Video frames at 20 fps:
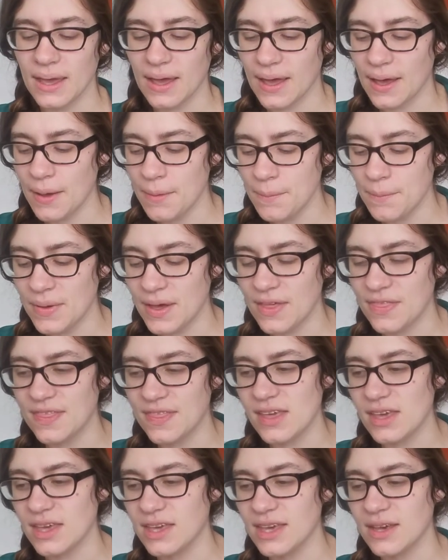
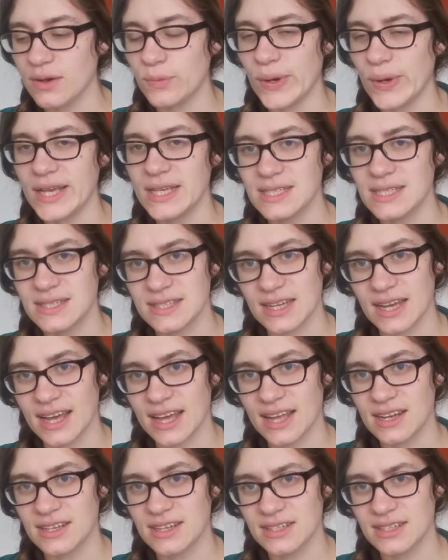at the waist
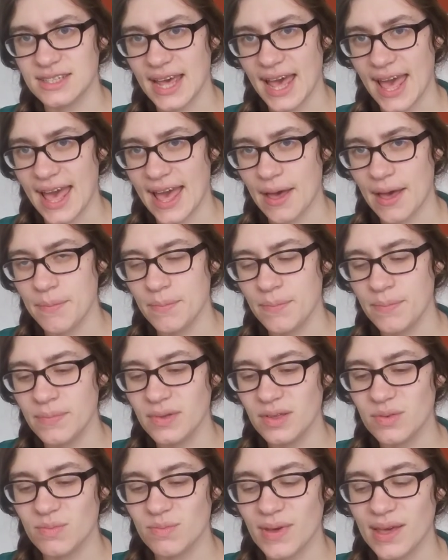and
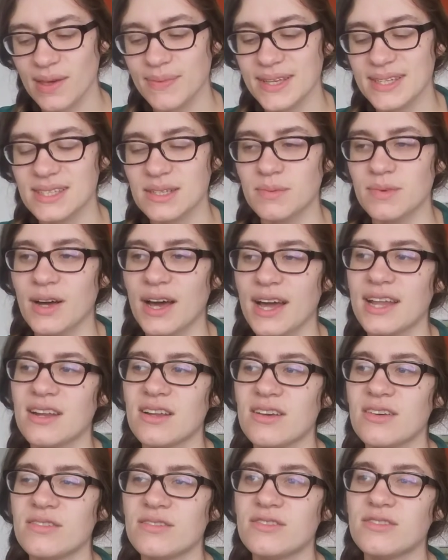hem. Maybe some
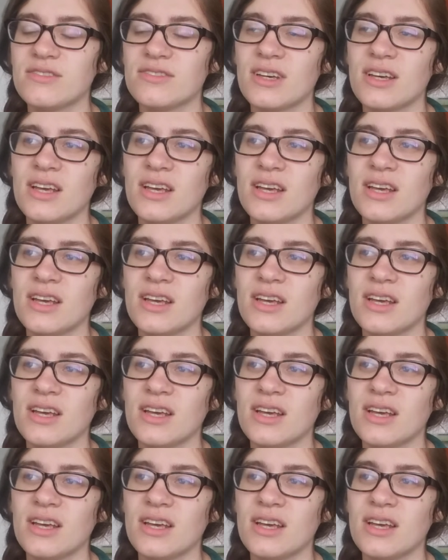kind of